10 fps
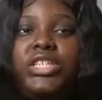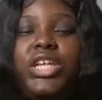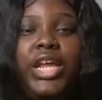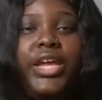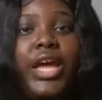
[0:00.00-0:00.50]
to
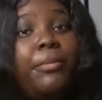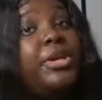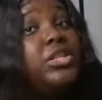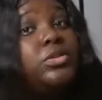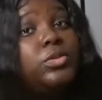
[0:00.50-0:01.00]
like
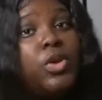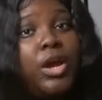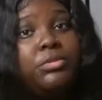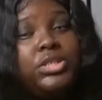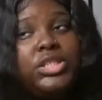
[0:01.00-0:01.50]
comment and
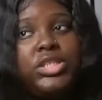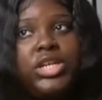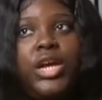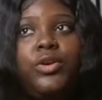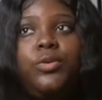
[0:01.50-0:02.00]
subscribe to the
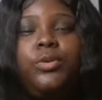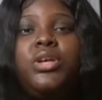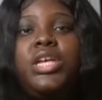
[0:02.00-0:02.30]
channel